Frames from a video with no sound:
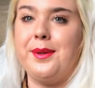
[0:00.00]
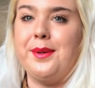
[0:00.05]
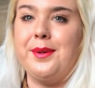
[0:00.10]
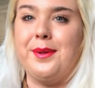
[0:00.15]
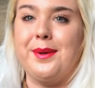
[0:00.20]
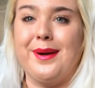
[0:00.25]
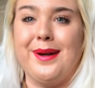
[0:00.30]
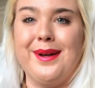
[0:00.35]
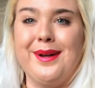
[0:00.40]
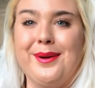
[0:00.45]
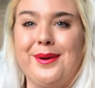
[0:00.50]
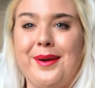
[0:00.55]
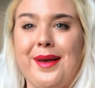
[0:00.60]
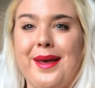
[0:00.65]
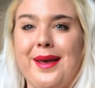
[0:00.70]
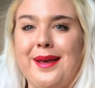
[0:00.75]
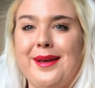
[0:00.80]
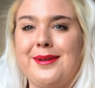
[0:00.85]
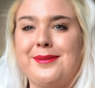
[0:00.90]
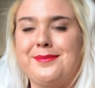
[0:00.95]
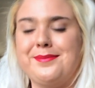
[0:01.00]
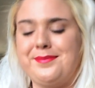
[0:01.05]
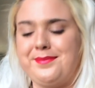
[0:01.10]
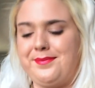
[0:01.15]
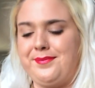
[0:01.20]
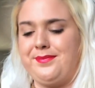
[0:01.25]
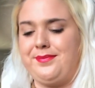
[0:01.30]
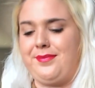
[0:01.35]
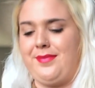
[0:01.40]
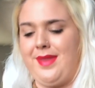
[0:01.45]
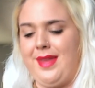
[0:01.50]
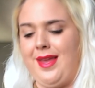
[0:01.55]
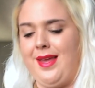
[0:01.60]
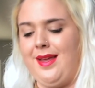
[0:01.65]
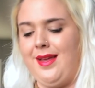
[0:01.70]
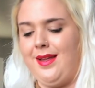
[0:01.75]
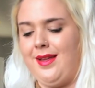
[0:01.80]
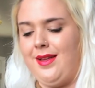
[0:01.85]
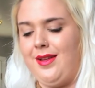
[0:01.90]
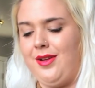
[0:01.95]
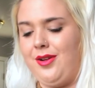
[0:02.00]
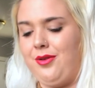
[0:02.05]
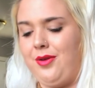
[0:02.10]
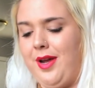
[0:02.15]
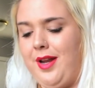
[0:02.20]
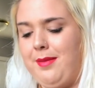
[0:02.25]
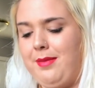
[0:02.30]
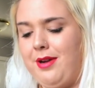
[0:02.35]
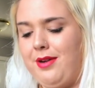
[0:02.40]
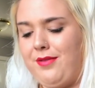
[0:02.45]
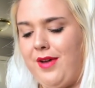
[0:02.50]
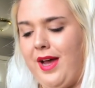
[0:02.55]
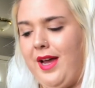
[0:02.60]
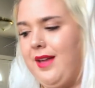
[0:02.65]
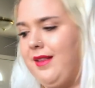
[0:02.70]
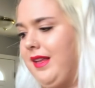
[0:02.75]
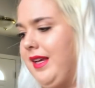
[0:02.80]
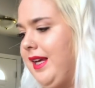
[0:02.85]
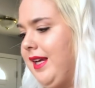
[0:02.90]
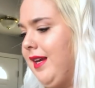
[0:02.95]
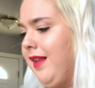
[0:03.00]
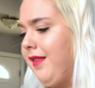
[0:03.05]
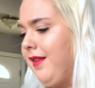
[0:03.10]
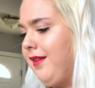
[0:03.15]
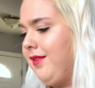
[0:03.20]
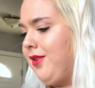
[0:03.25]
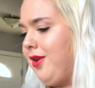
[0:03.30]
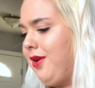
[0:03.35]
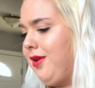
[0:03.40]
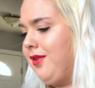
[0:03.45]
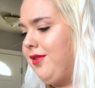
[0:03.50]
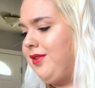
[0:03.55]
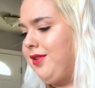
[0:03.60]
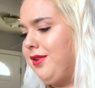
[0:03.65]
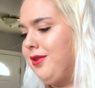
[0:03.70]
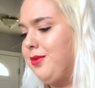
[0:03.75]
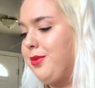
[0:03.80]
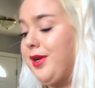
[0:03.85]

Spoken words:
Okay. Quite a bit of Eileen in this haul too,